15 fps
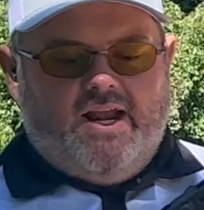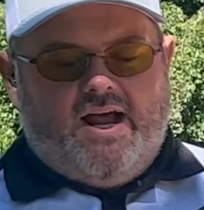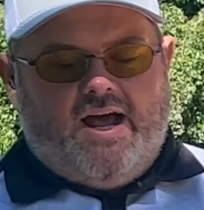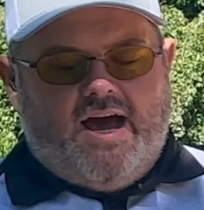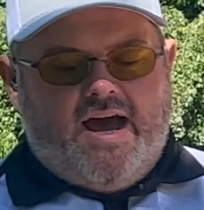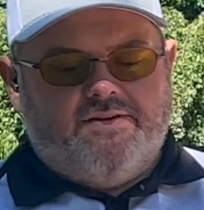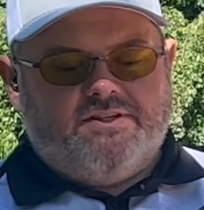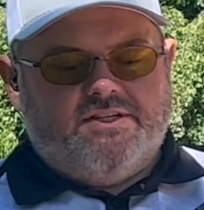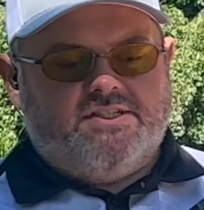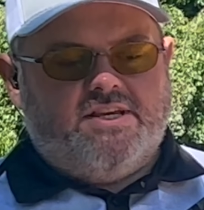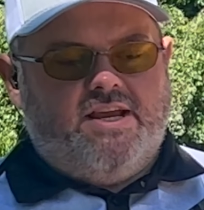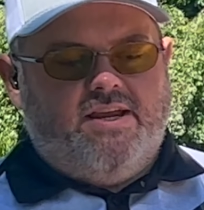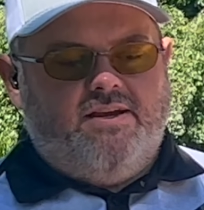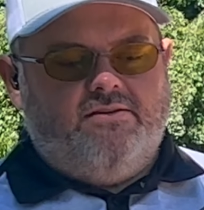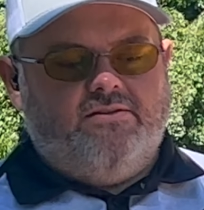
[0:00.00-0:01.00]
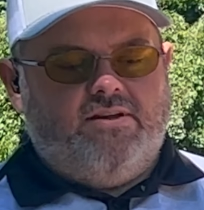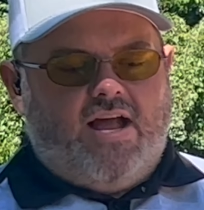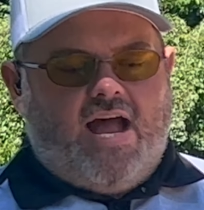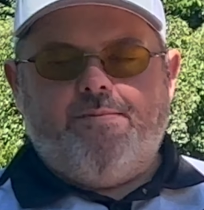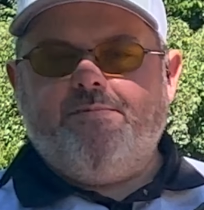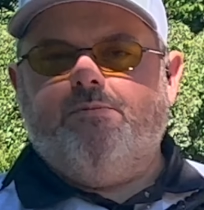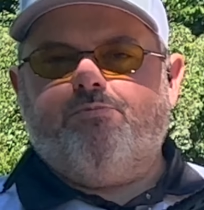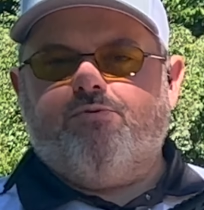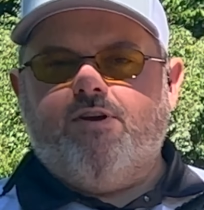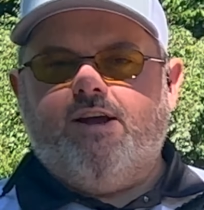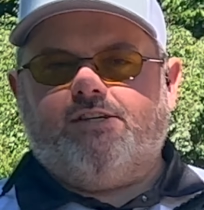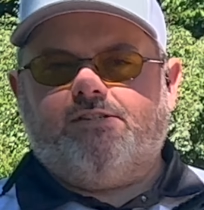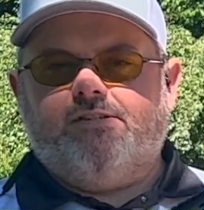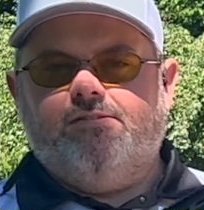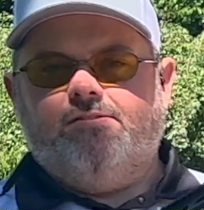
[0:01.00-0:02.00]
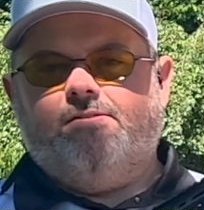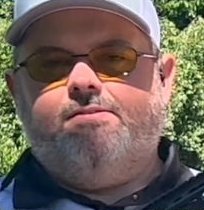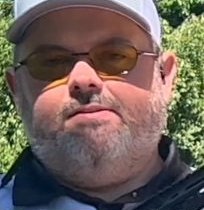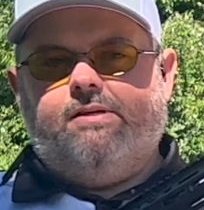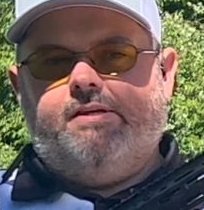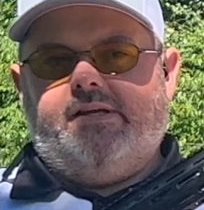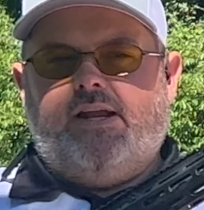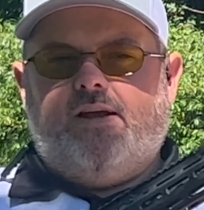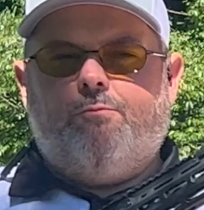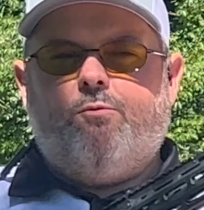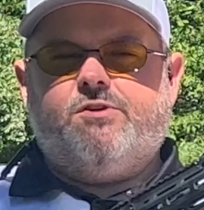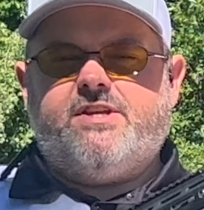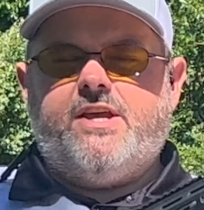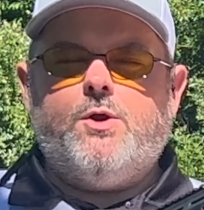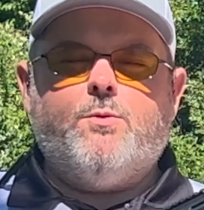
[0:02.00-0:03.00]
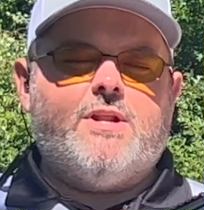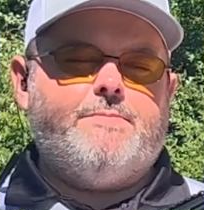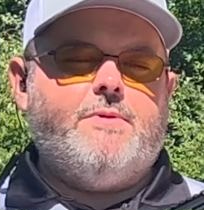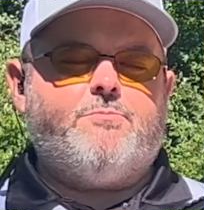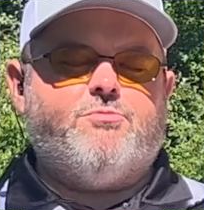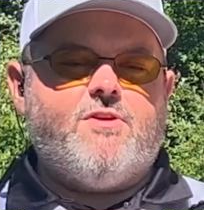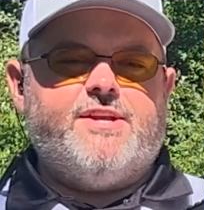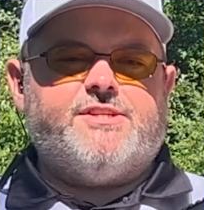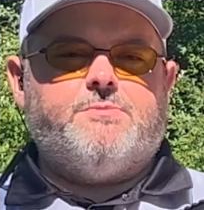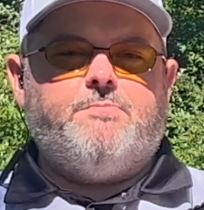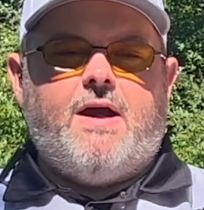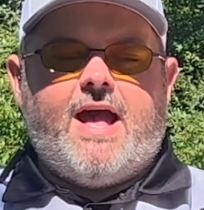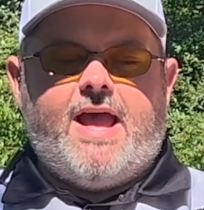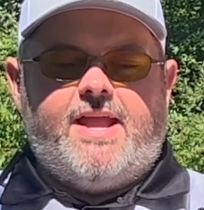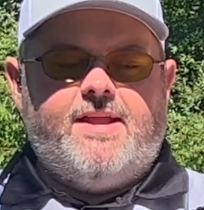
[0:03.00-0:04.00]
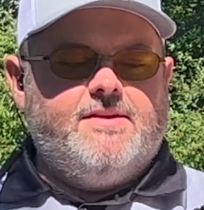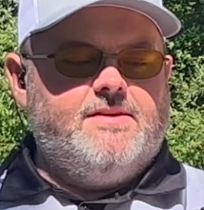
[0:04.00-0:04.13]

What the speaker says: I have to say, I'm impressed. And I'll tell you what I'm impressed by.